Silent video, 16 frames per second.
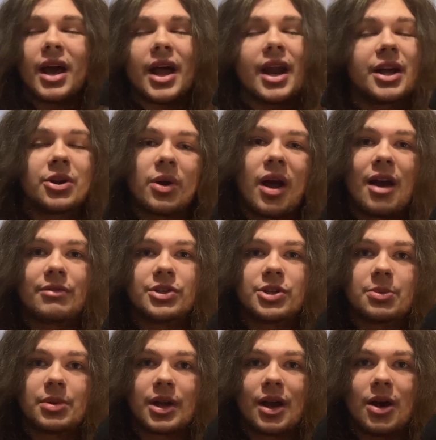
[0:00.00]
and I don't have
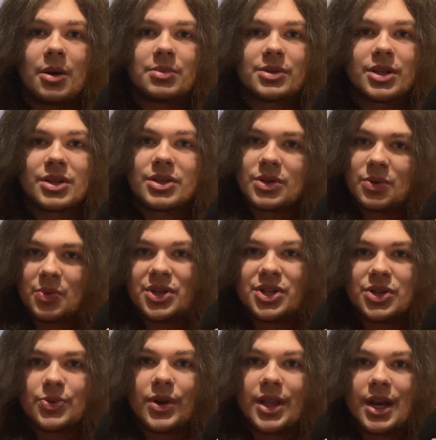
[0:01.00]
duplicate options, which
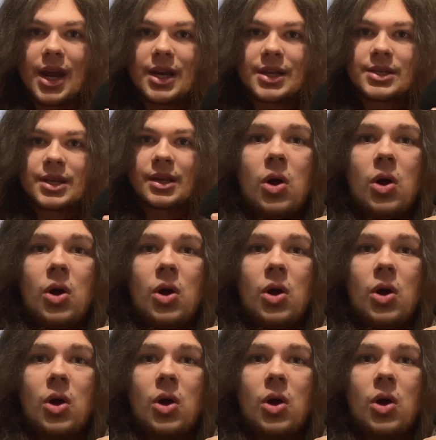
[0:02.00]
is really nice.